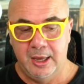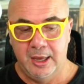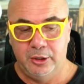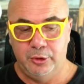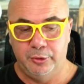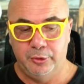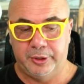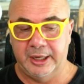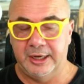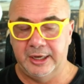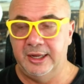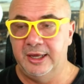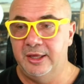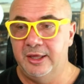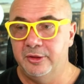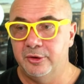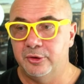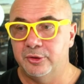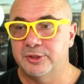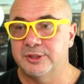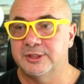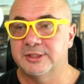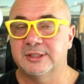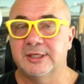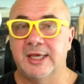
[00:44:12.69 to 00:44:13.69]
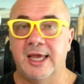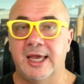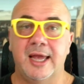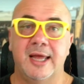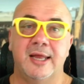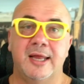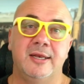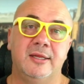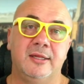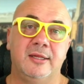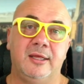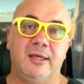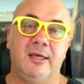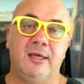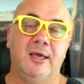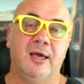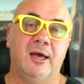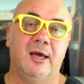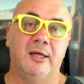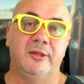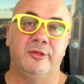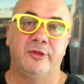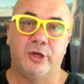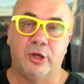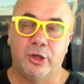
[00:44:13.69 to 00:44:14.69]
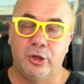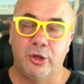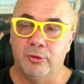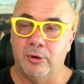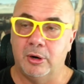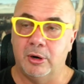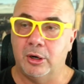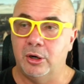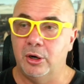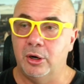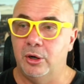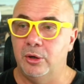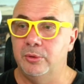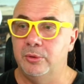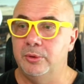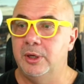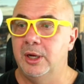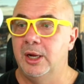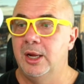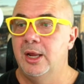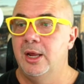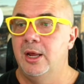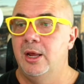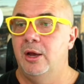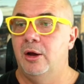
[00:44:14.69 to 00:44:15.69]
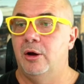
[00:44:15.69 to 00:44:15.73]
you can either scan the QR code,